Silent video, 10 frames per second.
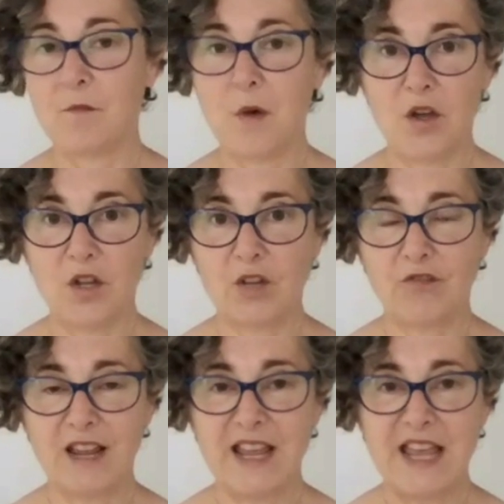
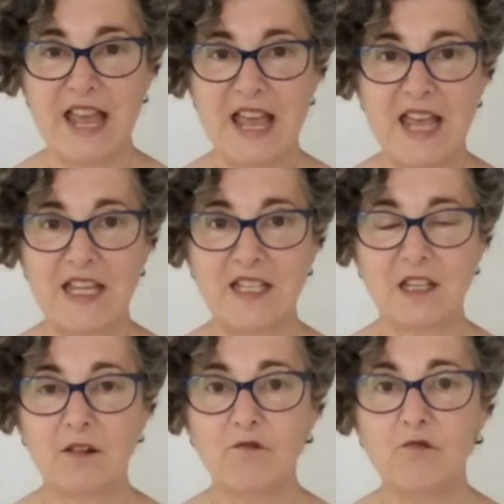Mercury
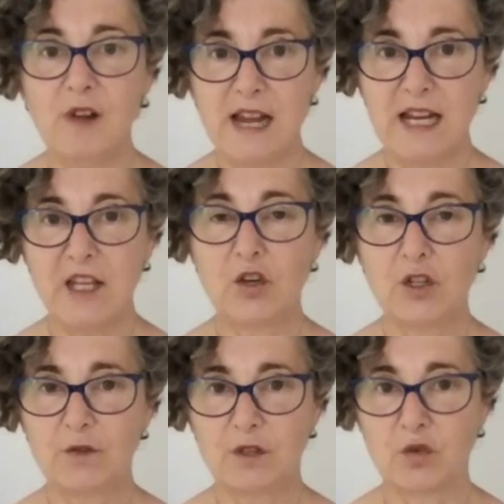is really
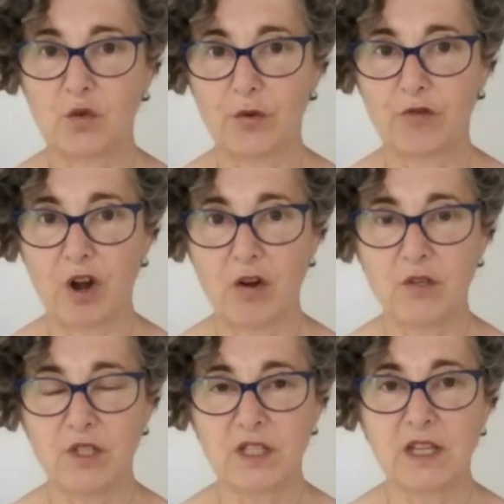good for sore
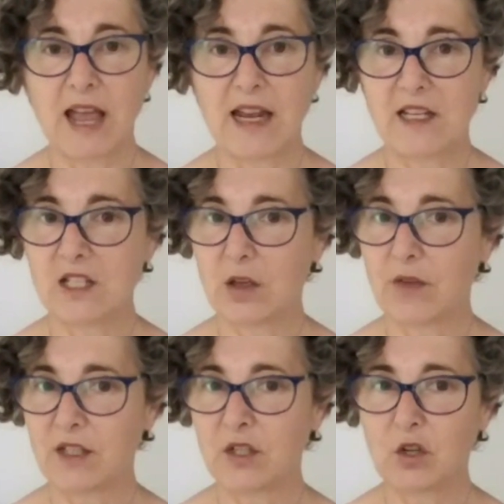throats, and so
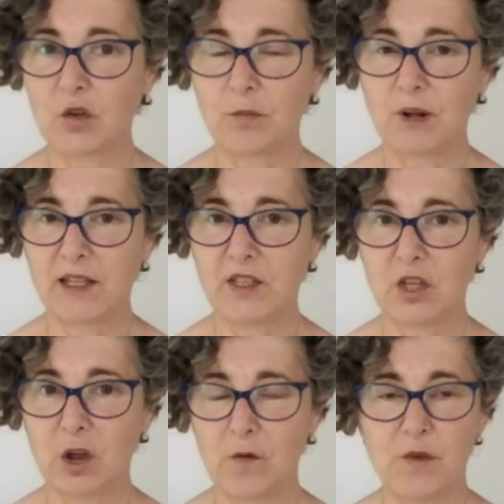that's a good place
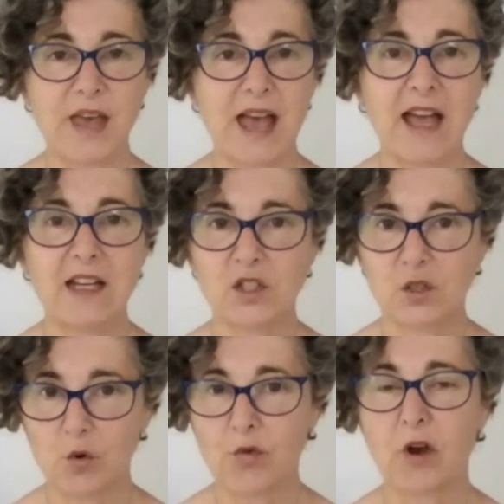to go for that.
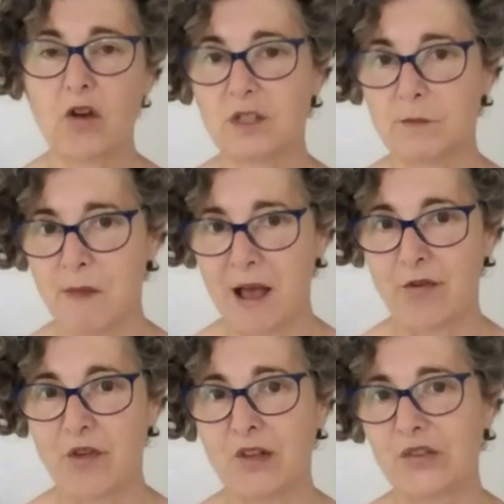Sore throats,
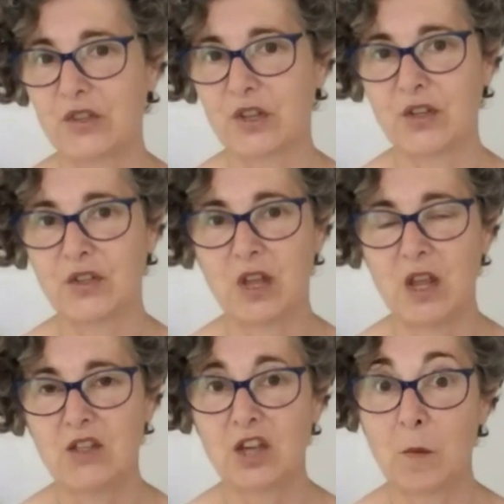mouth ulcers,
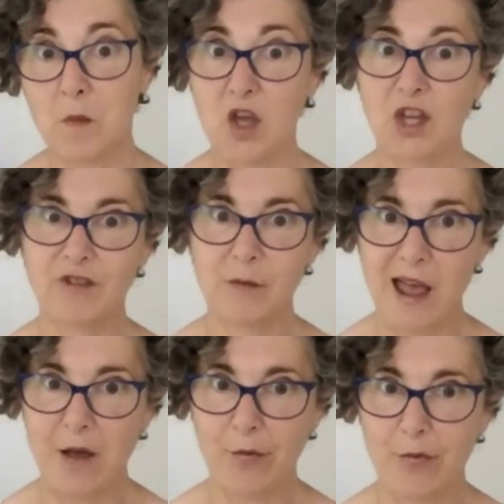so Mercury
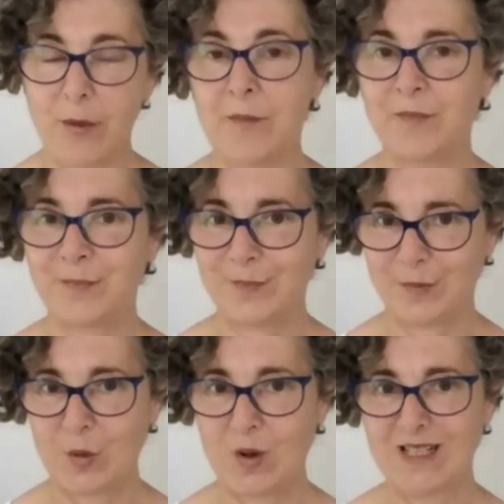Mouth,
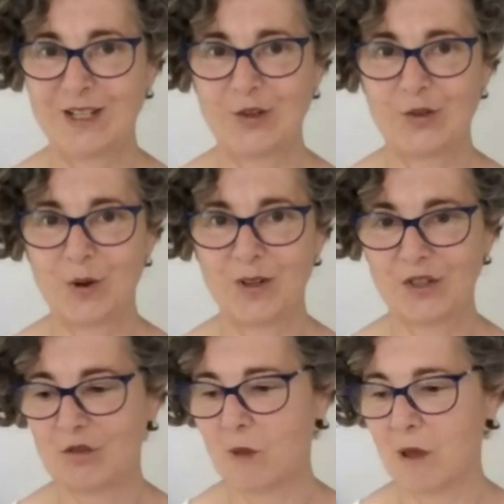quite a good
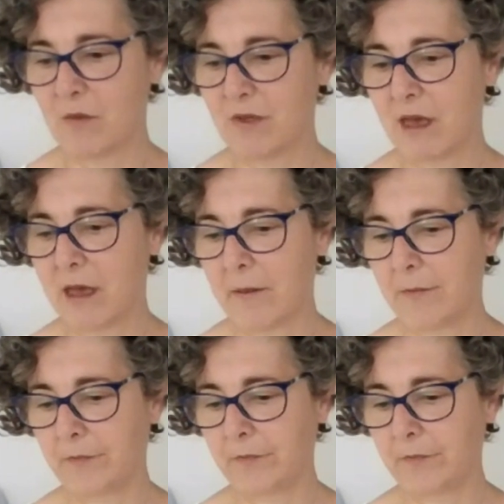one to remember there.